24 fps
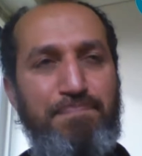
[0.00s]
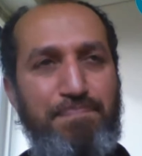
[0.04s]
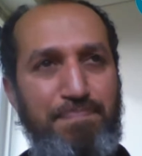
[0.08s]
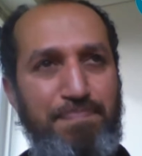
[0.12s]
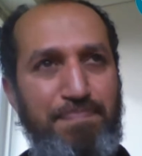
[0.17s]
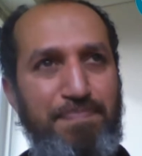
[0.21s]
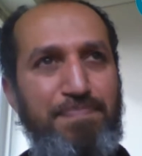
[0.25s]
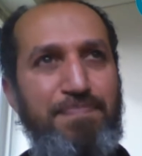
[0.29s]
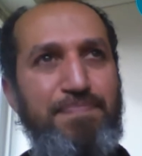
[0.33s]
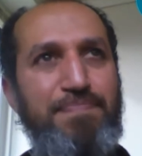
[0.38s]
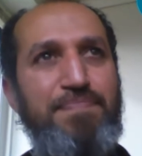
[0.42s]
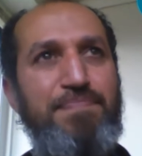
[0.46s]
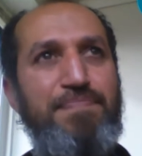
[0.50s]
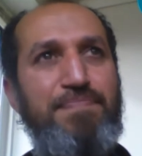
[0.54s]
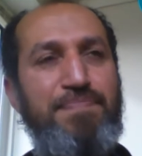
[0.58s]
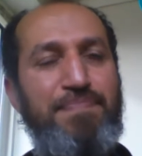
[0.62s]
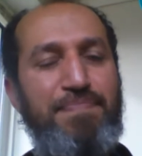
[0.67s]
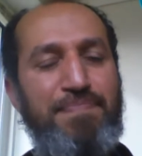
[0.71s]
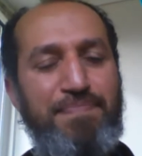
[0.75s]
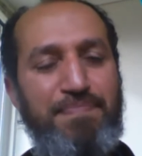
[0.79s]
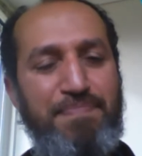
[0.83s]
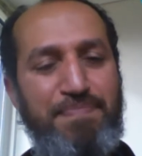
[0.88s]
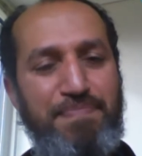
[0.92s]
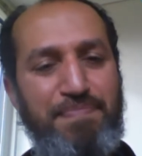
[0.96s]

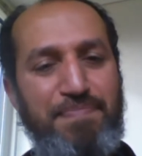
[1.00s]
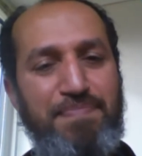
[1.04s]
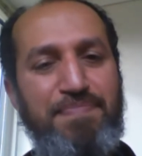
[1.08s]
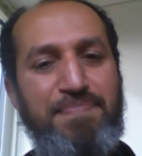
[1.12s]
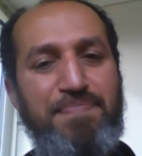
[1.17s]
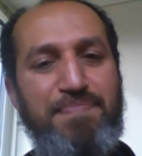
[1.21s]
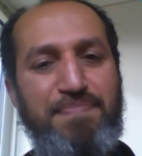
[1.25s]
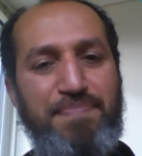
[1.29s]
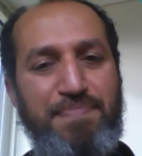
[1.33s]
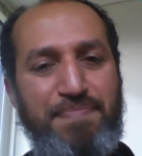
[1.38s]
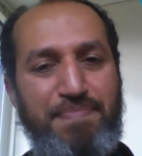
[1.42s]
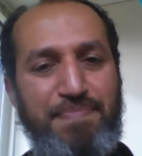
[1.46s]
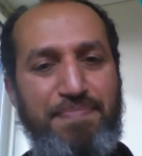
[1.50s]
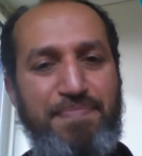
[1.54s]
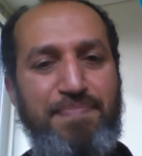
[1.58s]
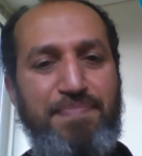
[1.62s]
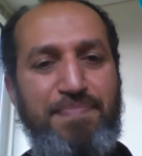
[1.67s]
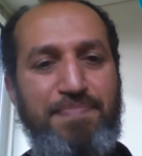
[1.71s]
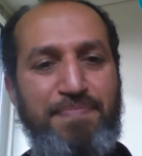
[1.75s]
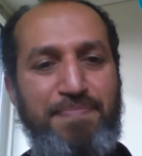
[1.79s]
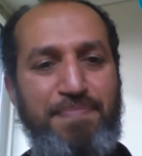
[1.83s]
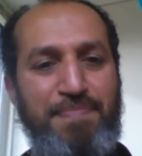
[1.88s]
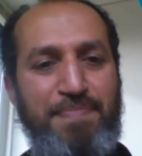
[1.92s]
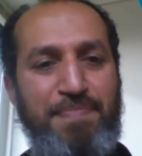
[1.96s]

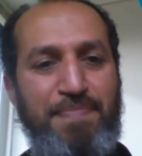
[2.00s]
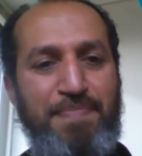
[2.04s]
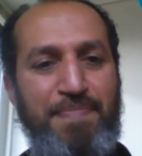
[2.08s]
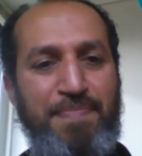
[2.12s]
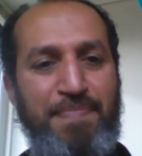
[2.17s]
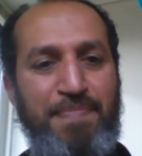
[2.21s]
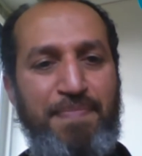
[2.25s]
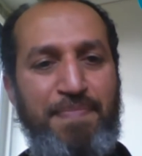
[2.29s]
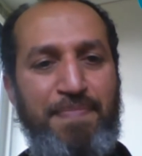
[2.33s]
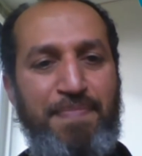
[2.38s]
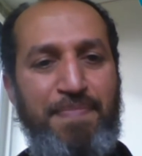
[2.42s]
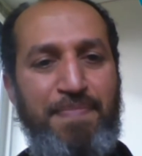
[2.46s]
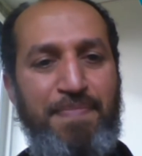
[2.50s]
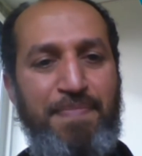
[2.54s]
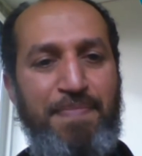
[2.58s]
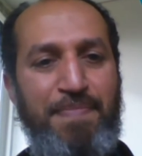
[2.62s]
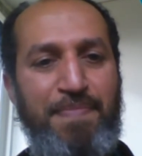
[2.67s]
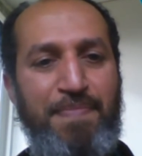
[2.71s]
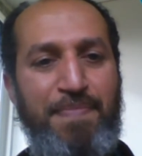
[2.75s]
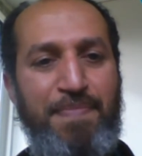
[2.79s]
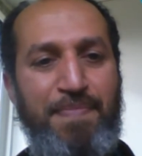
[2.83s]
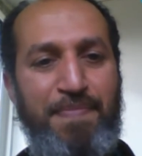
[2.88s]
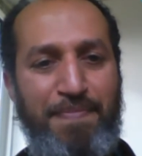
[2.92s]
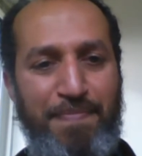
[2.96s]

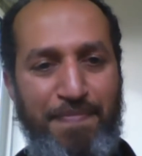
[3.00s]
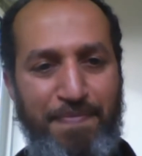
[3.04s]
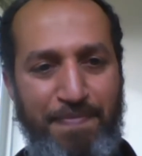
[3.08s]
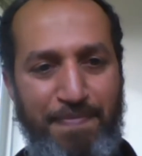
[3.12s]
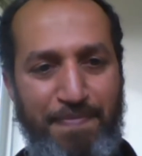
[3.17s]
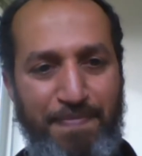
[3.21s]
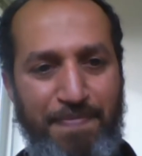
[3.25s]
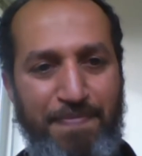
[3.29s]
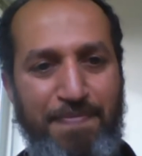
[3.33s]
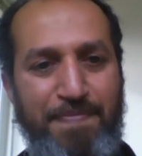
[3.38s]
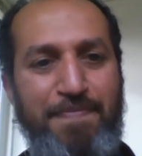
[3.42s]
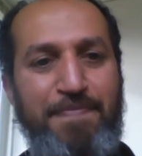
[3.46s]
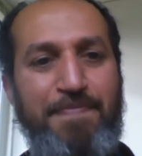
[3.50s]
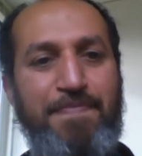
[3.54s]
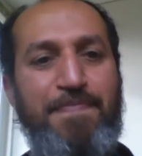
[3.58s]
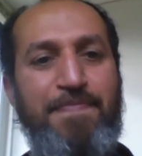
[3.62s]
(silent)